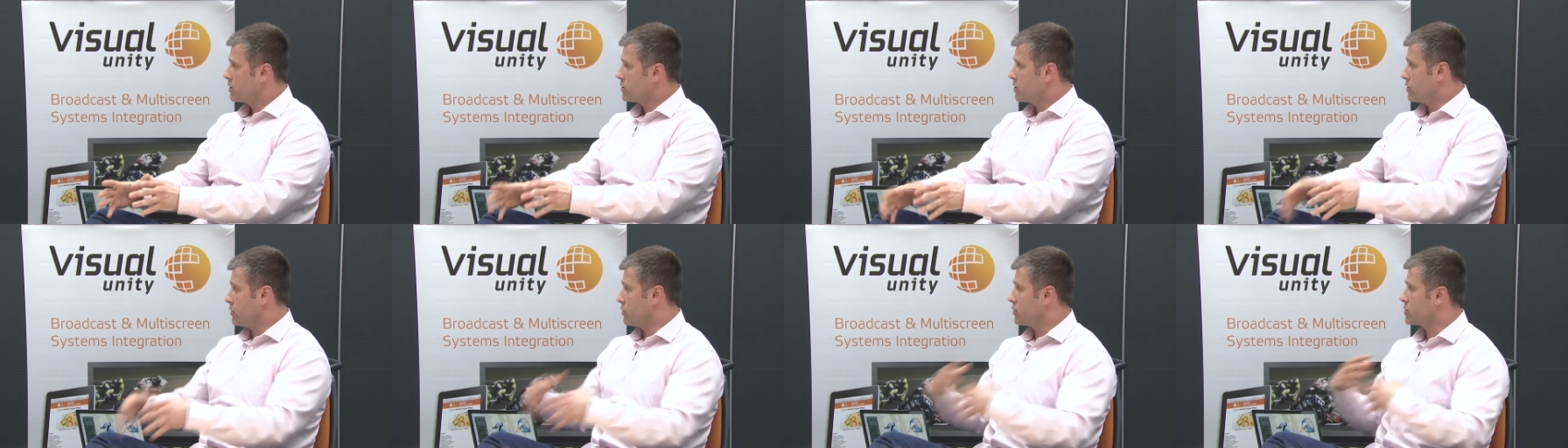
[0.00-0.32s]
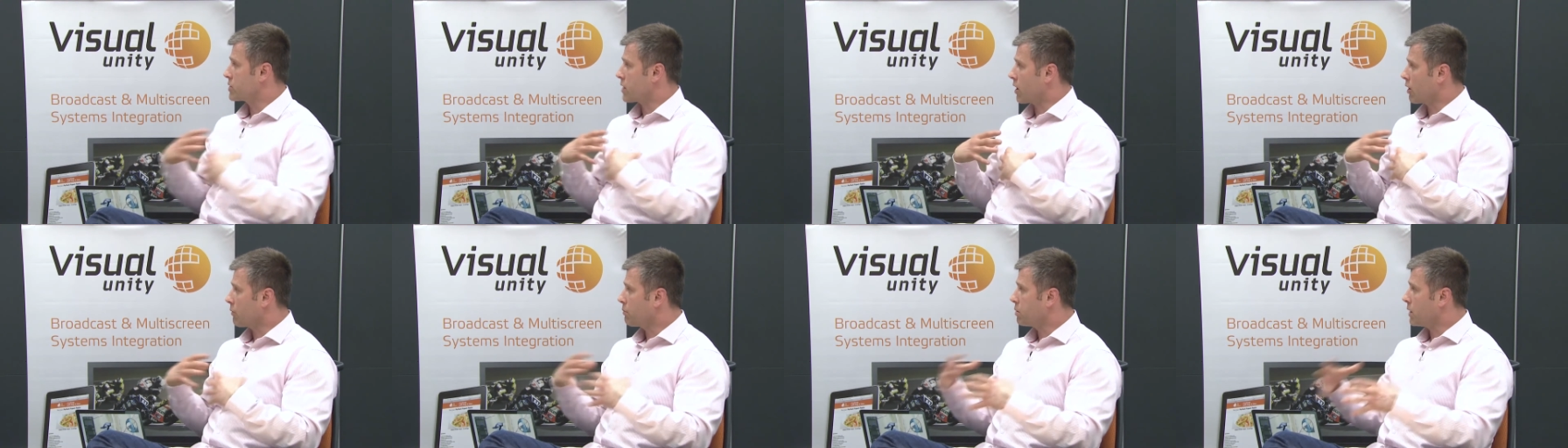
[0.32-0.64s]
to
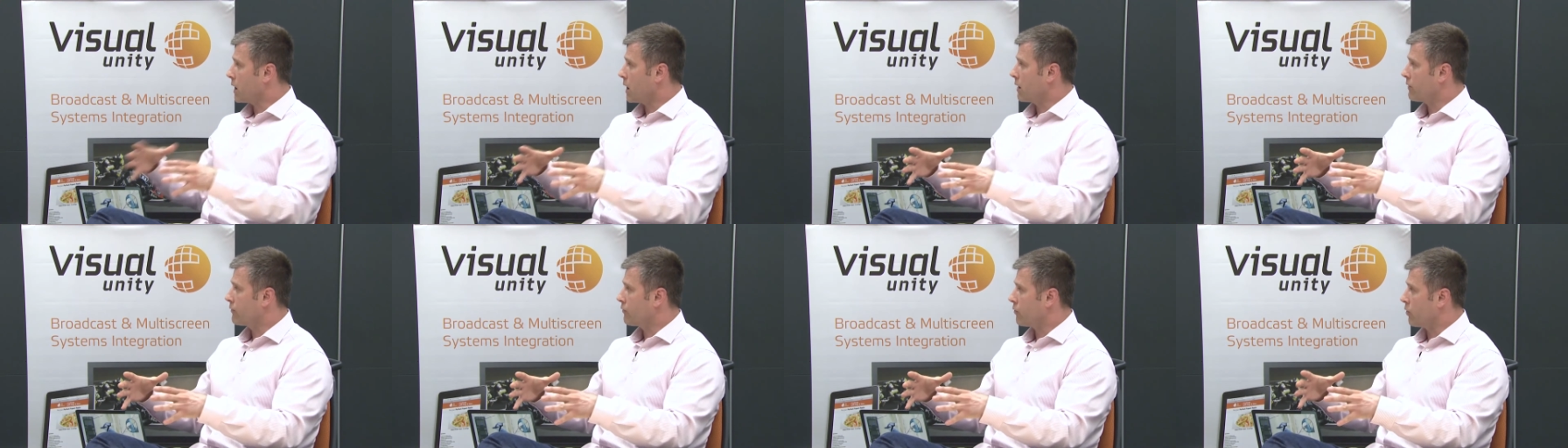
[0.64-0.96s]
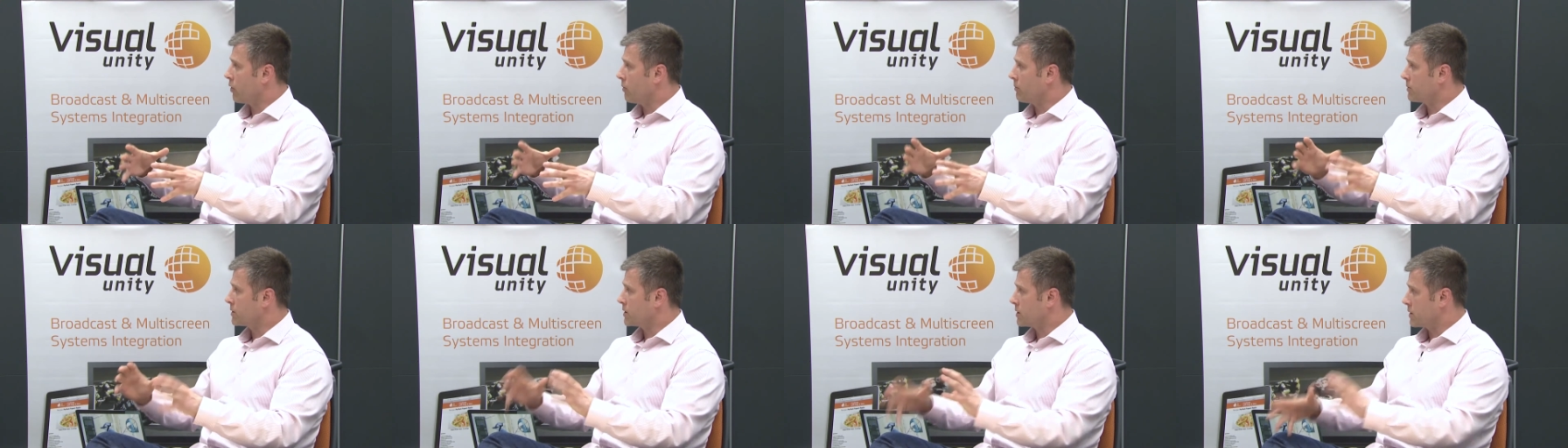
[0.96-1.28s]
use our
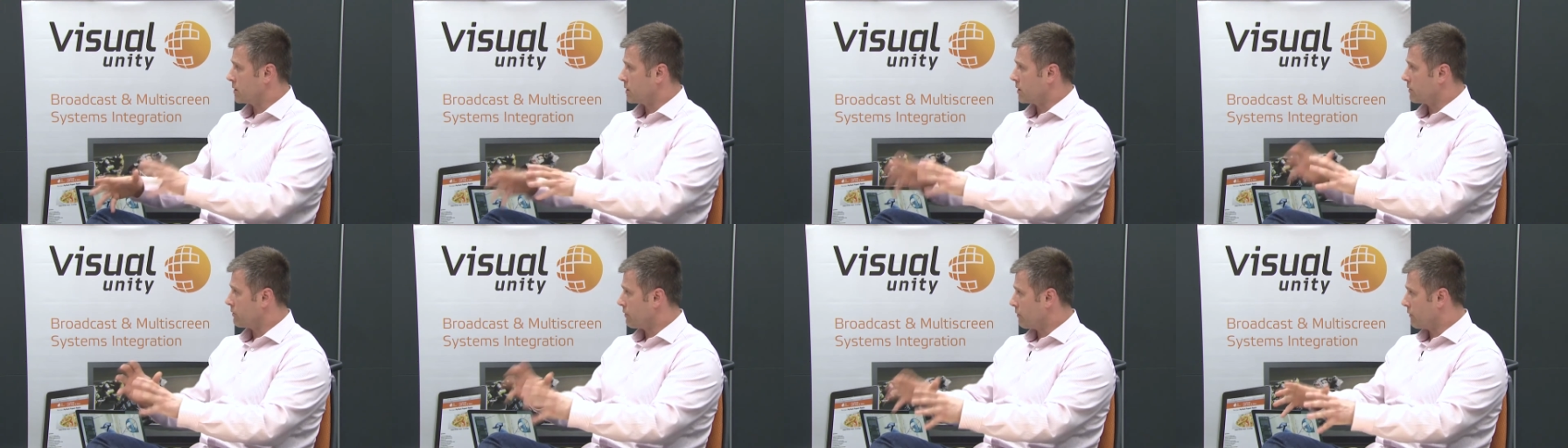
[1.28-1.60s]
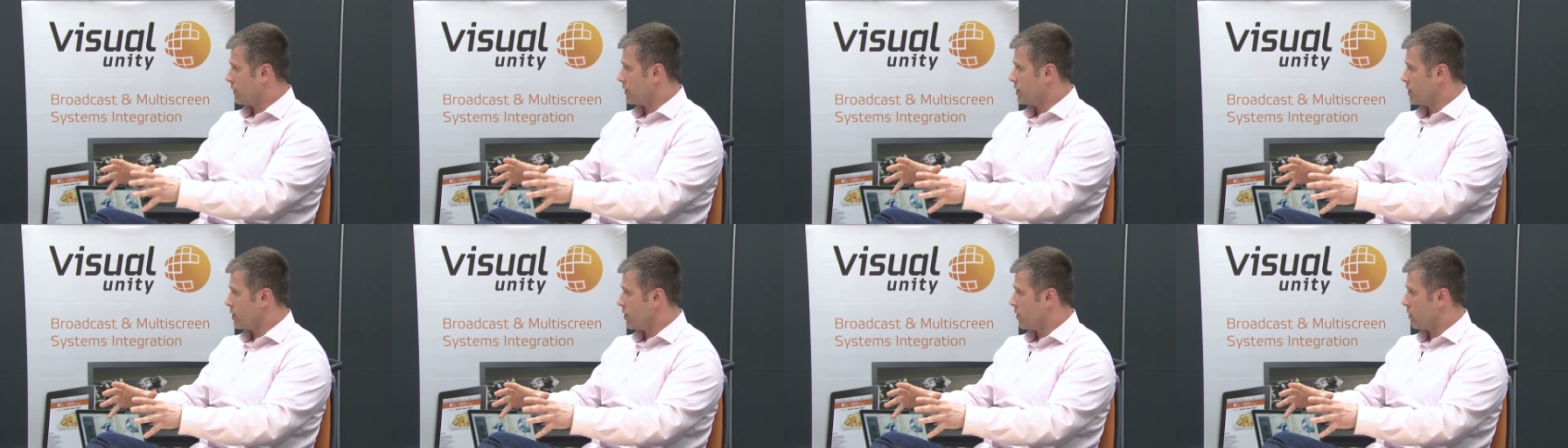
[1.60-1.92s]
platform to deliver
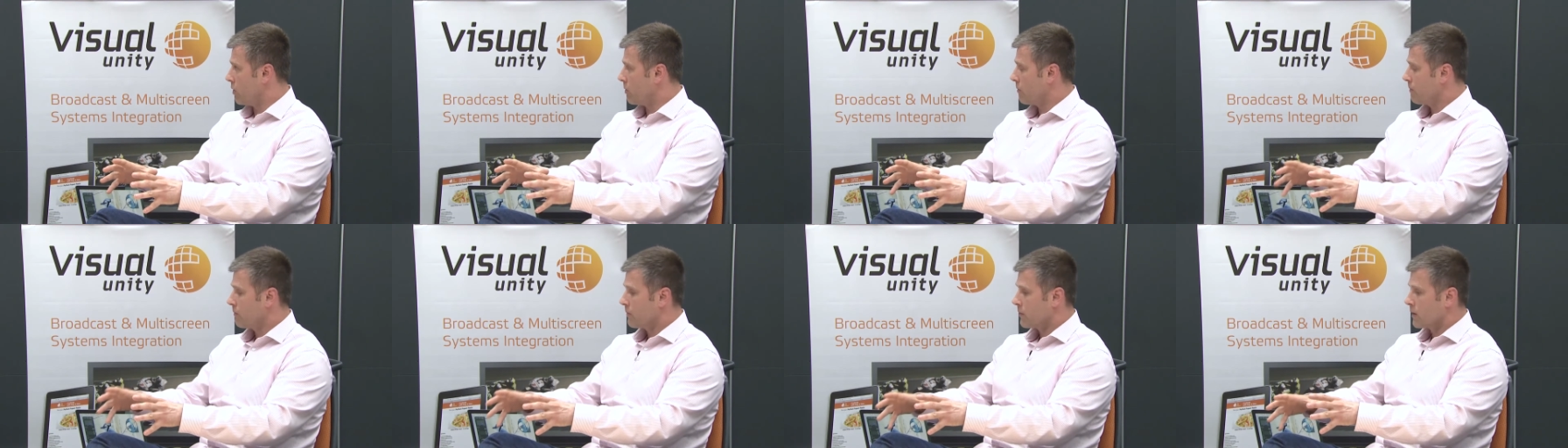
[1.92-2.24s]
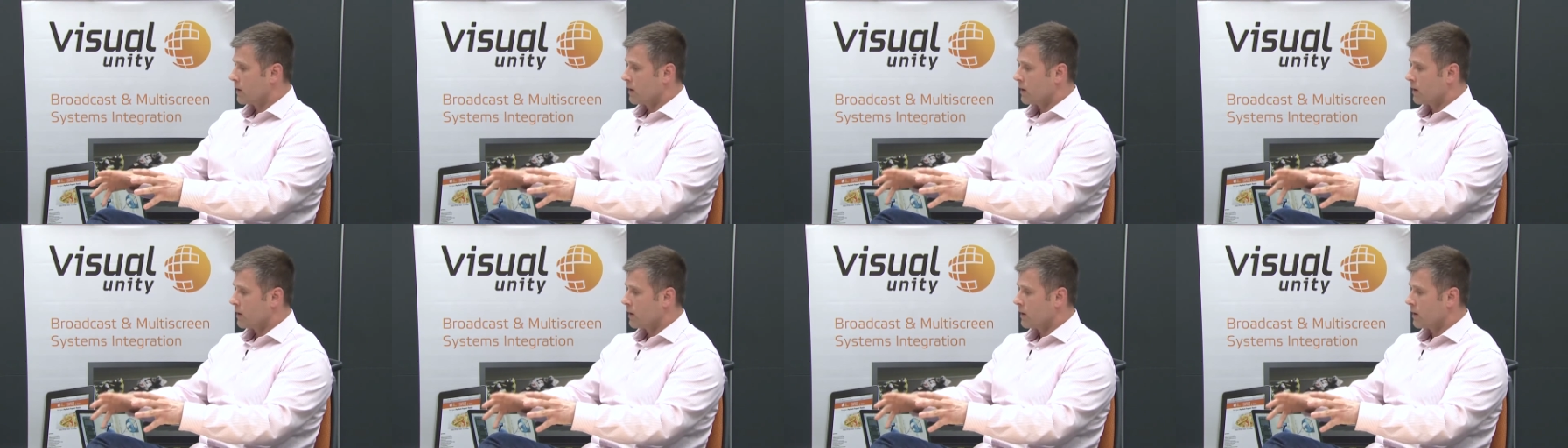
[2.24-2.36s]
video